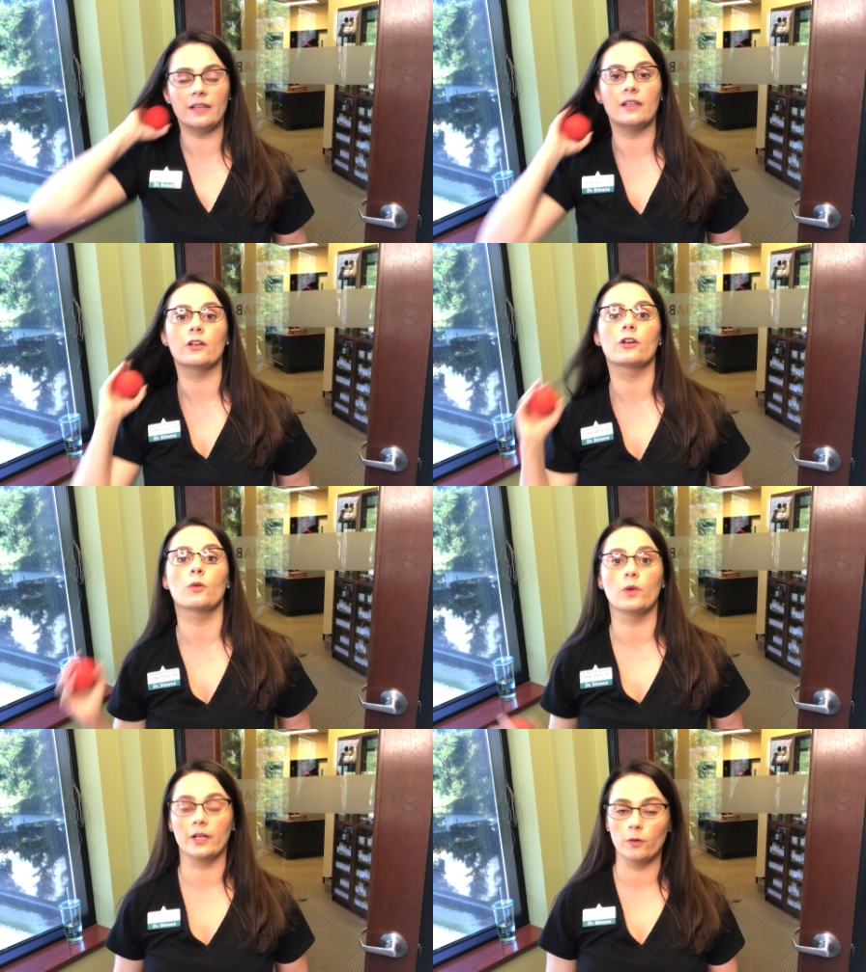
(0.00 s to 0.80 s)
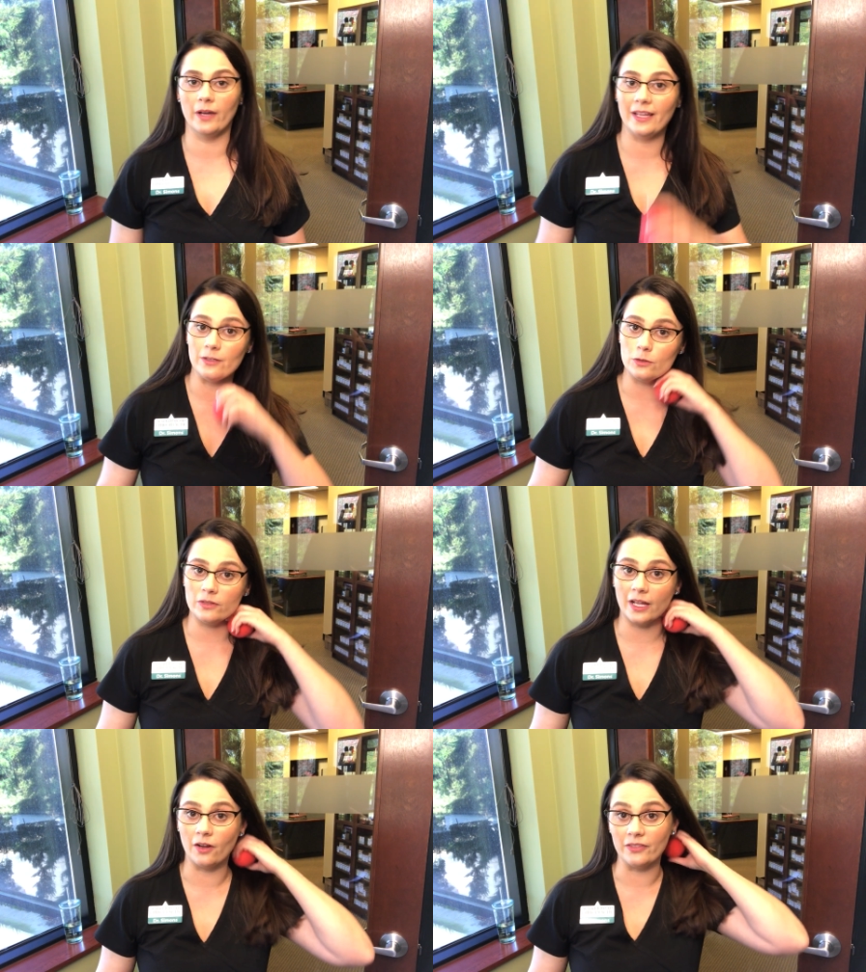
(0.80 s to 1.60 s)
and then you're going to want to go ahead and do
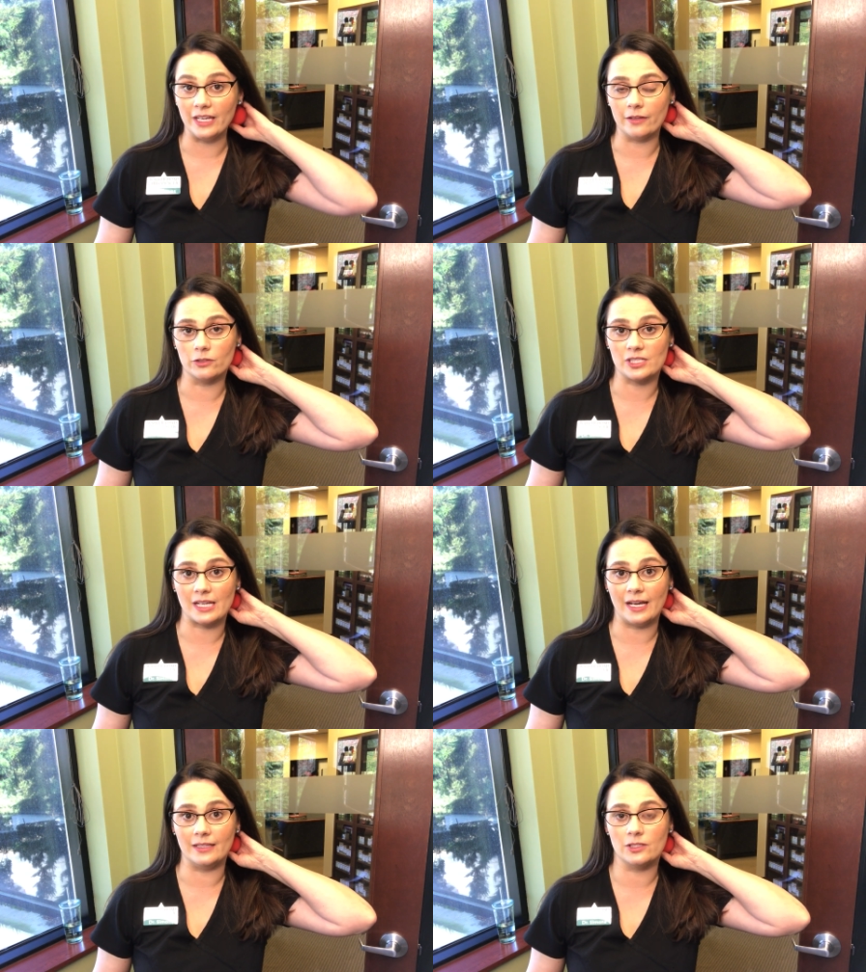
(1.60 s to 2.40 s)
that on the other side.